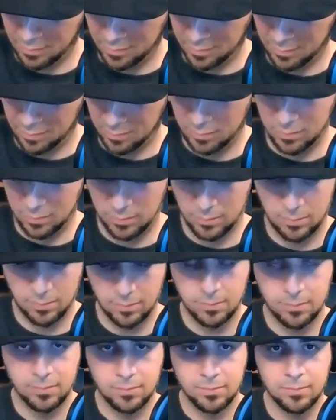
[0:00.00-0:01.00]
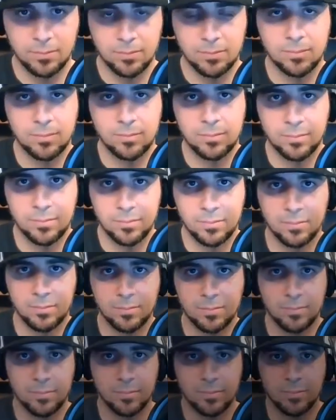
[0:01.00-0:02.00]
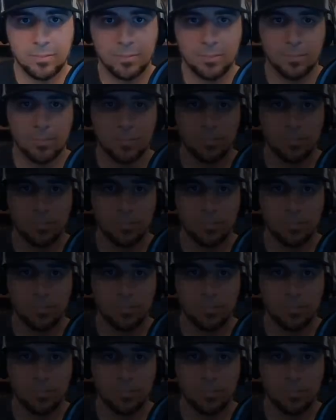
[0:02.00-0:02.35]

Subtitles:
(silent)